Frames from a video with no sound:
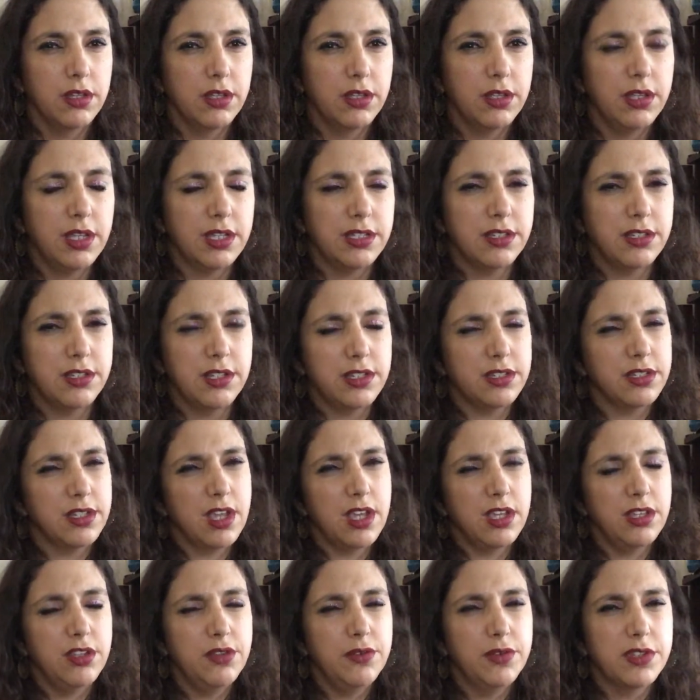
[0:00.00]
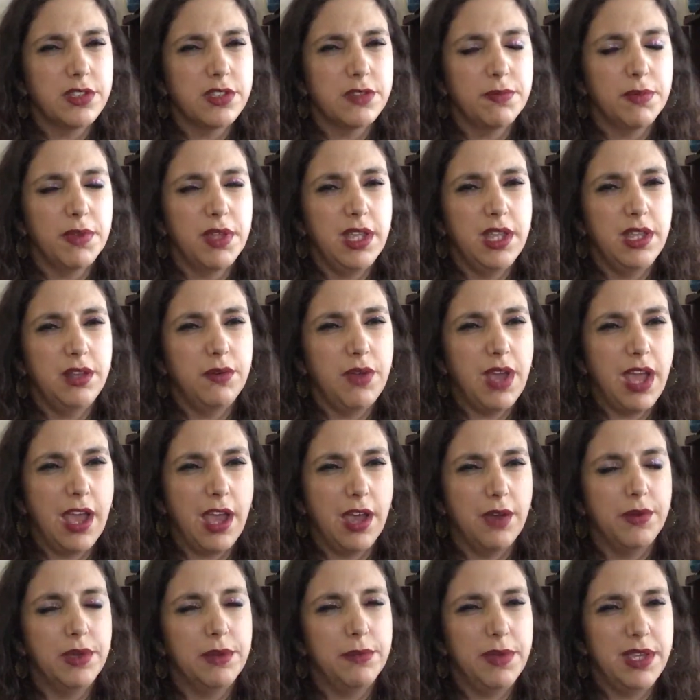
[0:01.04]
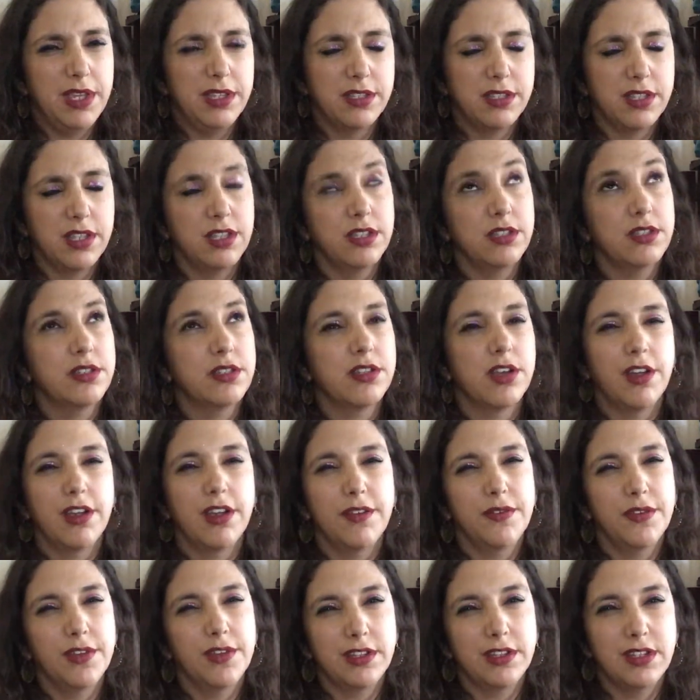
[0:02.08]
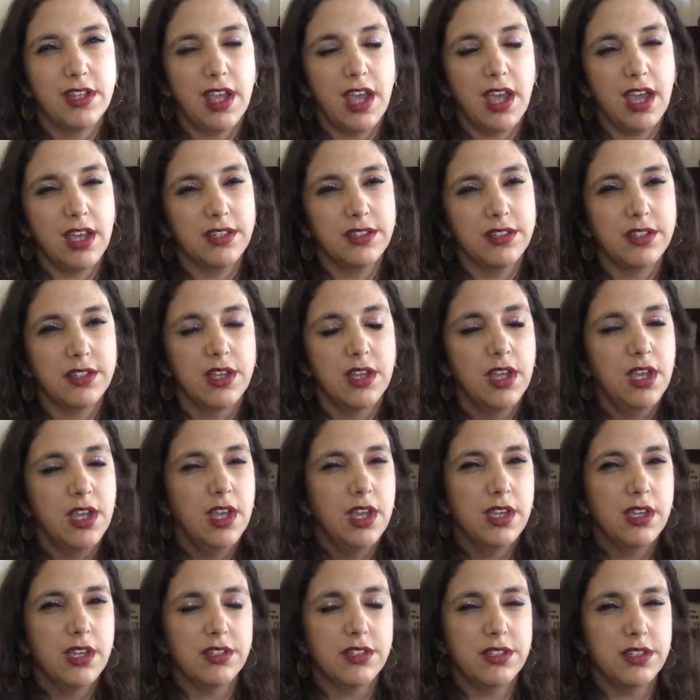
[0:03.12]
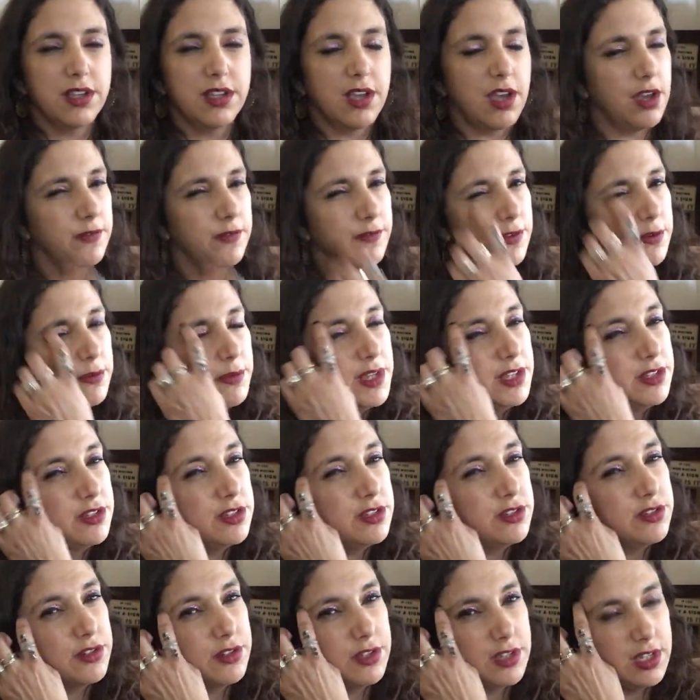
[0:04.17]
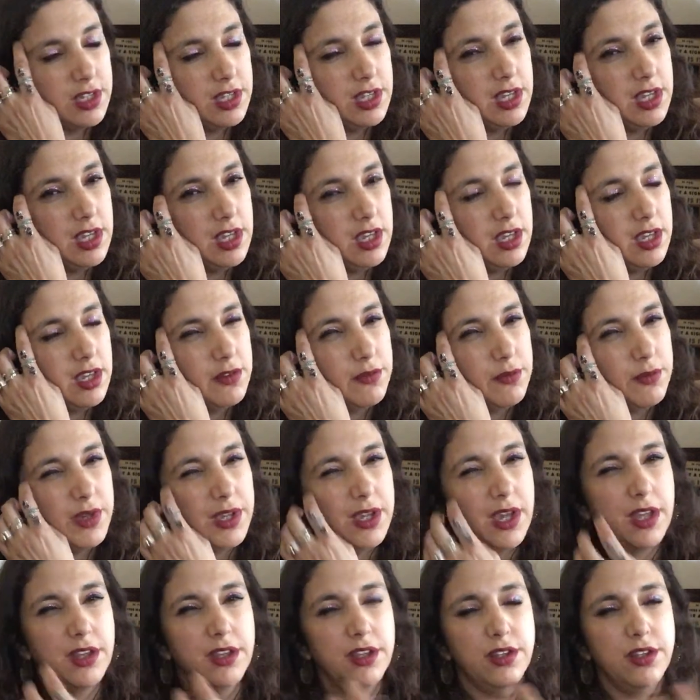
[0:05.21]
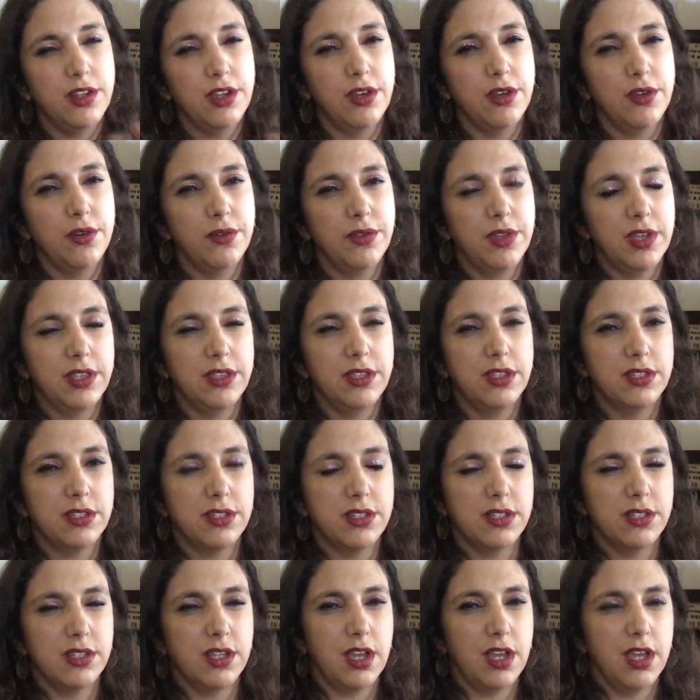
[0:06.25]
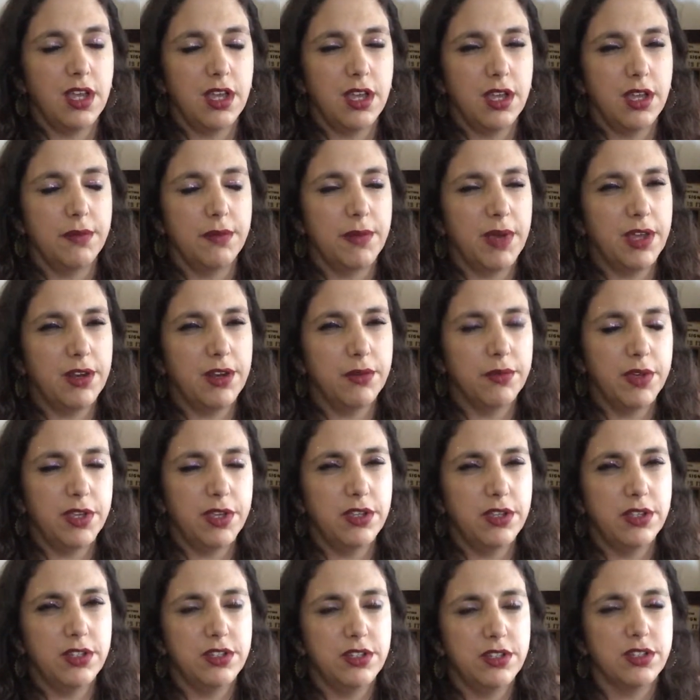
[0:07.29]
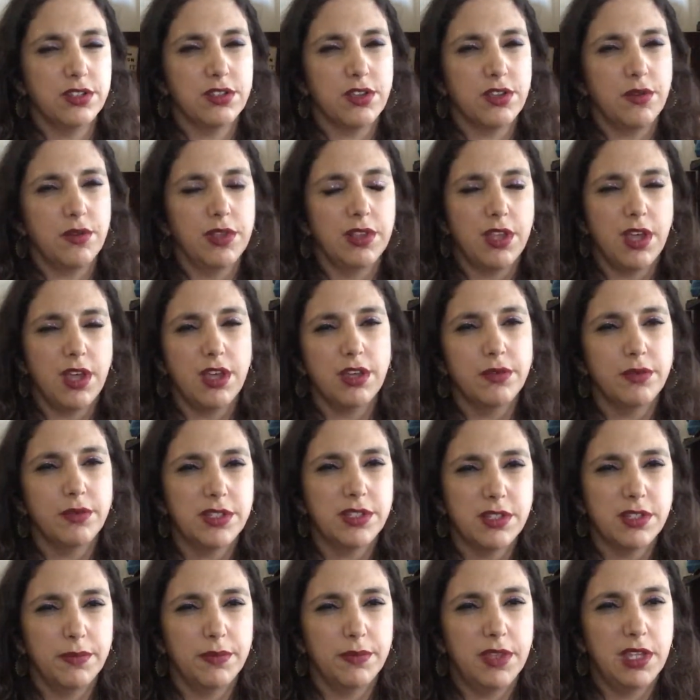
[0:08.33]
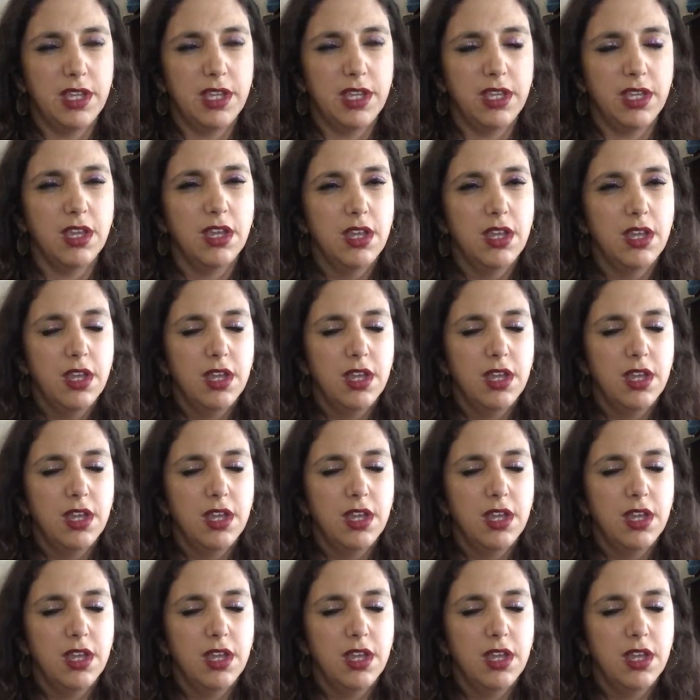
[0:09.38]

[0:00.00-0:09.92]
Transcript: Yes, it does. Can you explain how it makes sense? Sorry, I forgot to ask. Because the confirmations are key. If we got to know that this is, I don't want you to just go along with something.